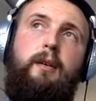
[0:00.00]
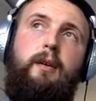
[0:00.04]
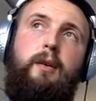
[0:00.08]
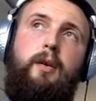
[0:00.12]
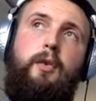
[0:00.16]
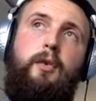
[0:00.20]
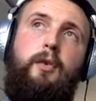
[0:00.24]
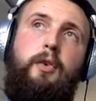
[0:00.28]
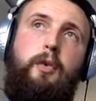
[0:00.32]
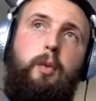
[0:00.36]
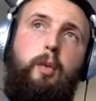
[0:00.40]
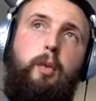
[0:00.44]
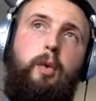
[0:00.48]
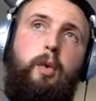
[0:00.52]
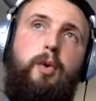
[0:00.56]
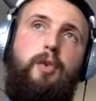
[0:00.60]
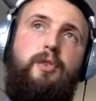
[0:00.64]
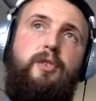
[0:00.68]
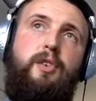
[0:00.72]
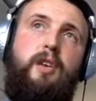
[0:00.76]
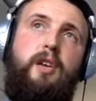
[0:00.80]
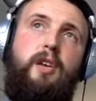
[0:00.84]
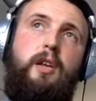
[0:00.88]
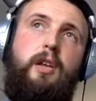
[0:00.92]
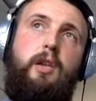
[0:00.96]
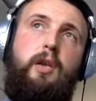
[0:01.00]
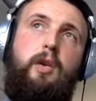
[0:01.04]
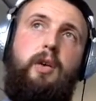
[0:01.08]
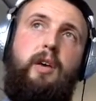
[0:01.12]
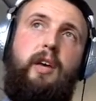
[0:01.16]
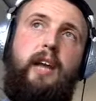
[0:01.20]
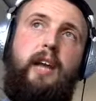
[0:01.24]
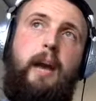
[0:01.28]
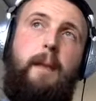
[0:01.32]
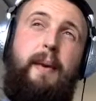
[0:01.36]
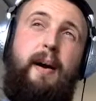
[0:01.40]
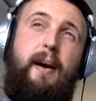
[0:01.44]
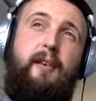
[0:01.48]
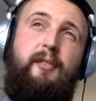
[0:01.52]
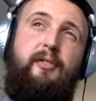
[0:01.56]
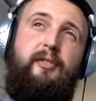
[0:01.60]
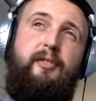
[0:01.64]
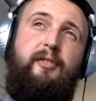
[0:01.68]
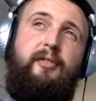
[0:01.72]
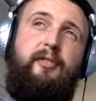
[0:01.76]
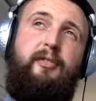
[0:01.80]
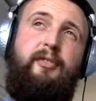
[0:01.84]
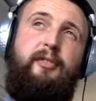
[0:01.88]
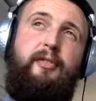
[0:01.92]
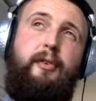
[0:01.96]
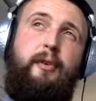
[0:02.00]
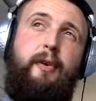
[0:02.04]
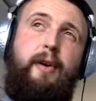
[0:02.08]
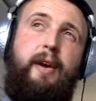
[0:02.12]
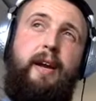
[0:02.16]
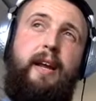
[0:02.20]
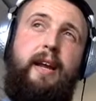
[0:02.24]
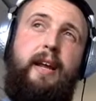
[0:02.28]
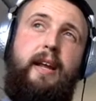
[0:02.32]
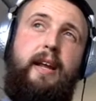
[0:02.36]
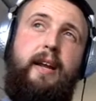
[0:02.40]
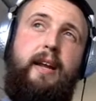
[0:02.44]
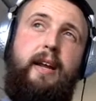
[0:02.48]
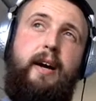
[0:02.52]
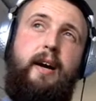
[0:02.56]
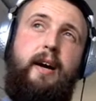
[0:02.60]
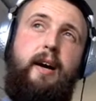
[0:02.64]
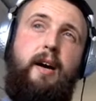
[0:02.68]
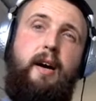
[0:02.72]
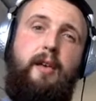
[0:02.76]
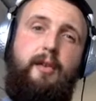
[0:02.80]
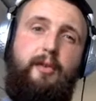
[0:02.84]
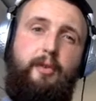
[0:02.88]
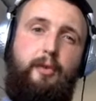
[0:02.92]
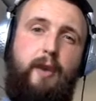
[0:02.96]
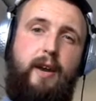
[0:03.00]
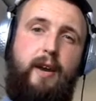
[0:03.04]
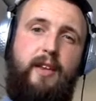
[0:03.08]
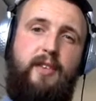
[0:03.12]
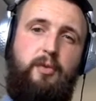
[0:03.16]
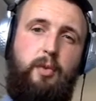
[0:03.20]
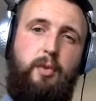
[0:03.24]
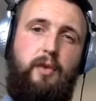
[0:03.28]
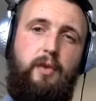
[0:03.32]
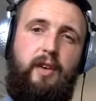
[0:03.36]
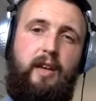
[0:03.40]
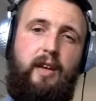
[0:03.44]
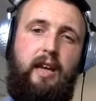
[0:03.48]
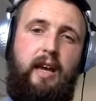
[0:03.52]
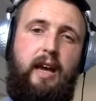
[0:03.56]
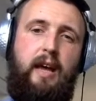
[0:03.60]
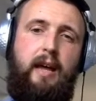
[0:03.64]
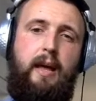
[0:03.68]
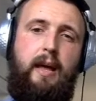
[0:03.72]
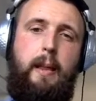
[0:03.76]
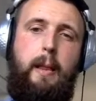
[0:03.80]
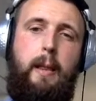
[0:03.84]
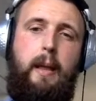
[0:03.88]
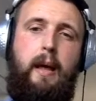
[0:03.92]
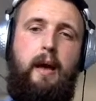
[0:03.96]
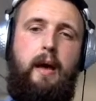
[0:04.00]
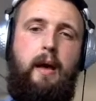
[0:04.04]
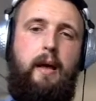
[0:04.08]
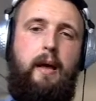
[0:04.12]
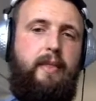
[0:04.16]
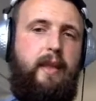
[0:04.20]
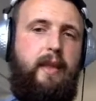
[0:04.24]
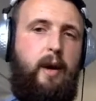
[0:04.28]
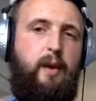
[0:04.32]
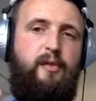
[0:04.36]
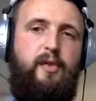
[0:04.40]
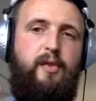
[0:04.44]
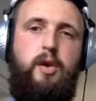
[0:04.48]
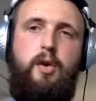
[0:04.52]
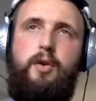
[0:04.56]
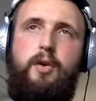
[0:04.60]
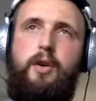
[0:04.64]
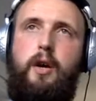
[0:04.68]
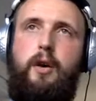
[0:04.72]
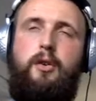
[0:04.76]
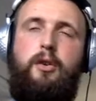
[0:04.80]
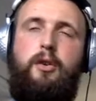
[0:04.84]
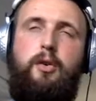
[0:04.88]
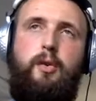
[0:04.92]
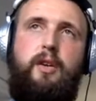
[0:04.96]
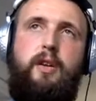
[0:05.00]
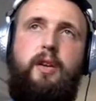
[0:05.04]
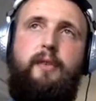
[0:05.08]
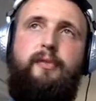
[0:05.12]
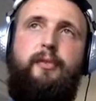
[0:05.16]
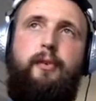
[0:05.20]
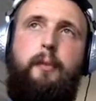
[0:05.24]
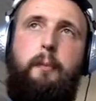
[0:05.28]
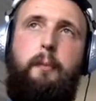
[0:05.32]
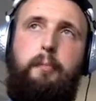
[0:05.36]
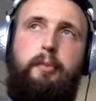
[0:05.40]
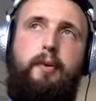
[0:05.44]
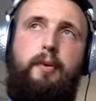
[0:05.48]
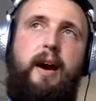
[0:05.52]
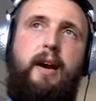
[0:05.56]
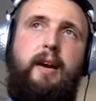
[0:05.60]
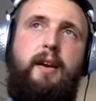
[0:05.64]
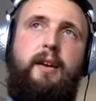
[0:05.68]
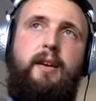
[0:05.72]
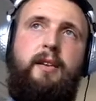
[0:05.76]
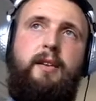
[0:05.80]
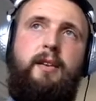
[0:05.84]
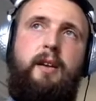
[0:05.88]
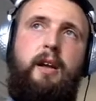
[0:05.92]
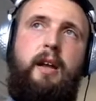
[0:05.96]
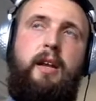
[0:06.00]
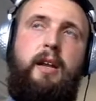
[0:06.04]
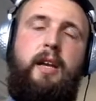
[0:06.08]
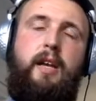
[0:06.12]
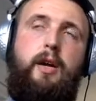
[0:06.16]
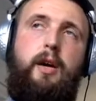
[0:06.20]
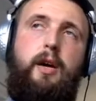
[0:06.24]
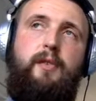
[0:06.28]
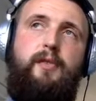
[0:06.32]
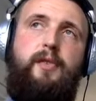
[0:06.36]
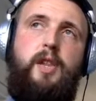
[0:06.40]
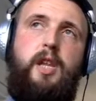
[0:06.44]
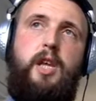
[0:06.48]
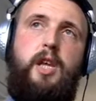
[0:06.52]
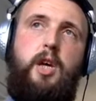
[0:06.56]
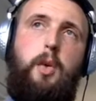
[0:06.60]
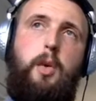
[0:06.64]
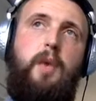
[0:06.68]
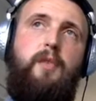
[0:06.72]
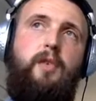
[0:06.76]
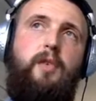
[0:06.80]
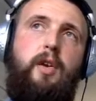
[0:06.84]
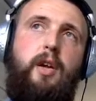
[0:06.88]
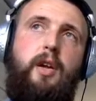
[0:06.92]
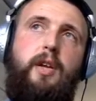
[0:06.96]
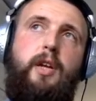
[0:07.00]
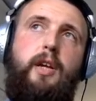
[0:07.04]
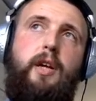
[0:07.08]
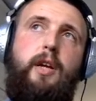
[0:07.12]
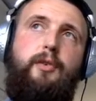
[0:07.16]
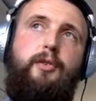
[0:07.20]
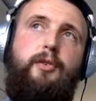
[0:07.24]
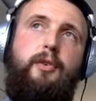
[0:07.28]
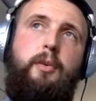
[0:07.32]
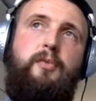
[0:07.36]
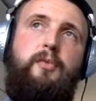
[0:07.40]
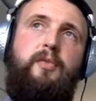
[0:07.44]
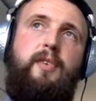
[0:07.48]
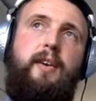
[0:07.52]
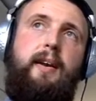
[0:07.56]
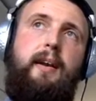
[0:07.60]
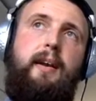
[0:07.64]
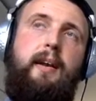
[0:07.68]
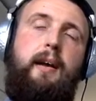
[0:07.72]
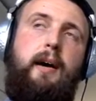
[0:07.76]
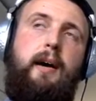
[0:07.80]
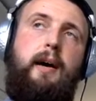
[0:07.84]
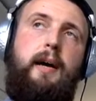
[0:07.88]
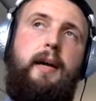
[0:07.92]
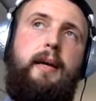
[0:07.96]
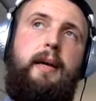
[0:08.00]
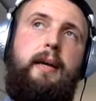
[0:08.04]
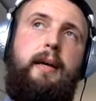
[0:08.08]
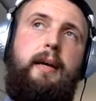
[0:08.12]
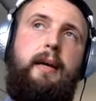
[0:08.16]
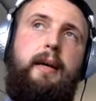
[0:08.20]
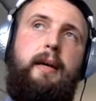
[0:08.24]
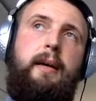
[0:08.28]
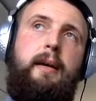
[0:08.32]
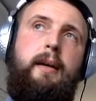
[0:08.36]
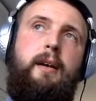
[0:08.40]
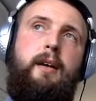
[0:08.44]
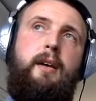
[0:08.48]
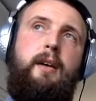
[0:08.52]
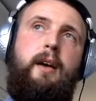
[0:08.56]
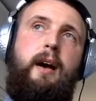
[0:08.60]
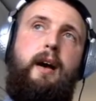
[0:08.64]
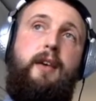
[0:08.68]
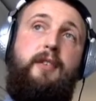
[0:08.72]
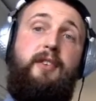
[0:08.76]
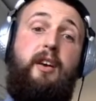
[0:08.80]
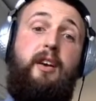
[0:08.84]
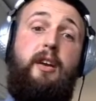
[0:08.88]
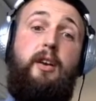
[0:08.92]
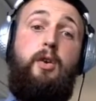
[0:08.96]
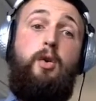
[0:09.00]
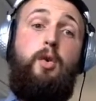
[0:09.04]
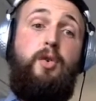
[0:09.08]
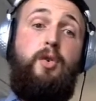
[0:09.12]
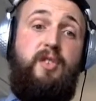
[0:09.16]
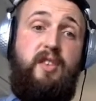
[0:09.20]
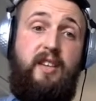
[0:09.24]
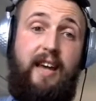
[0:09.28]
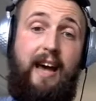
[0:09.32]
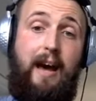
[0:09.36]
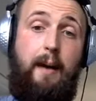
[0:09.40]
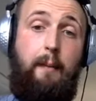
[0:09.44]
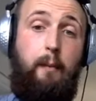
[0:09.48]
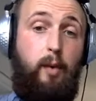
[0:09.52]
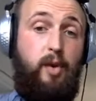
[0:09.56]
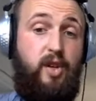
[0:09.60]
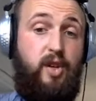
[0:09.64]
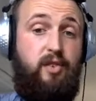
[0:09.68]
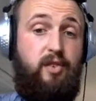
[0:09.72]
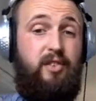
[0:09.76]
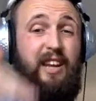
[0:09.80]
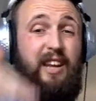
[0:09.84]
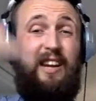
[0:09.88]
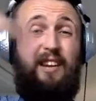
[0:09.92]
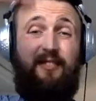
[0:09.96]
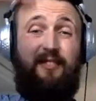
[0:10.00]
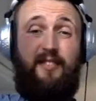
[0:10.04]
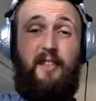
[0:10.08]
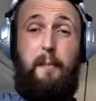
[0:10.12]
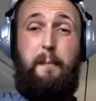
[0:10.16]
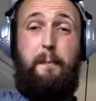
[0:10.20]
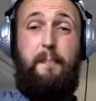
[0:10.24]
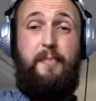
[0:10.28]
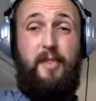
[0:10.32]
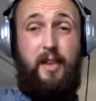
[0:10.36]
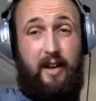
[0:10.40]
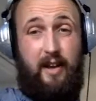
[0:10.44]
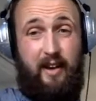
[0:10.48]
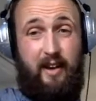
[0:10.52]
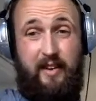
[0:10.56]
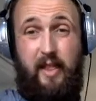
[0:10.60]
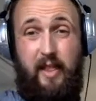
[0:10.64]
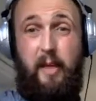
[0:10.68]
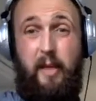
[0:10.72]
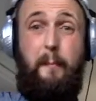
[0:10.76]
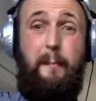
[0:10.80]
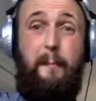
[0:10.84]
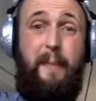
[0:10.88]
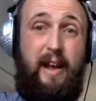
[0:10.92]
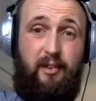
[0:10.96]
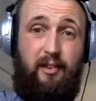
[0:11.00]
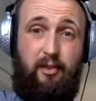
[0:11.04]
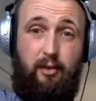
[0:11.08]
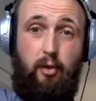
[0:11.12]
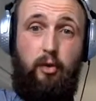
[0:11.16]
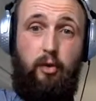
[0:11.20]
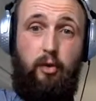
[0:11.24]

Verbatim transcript: underwater, you're looking at about three and a half grand's worth of kit. Now if you go to a different brand and you go for the equivalent, you know something like uh, say Nauticam, which is seen as the, the kind of best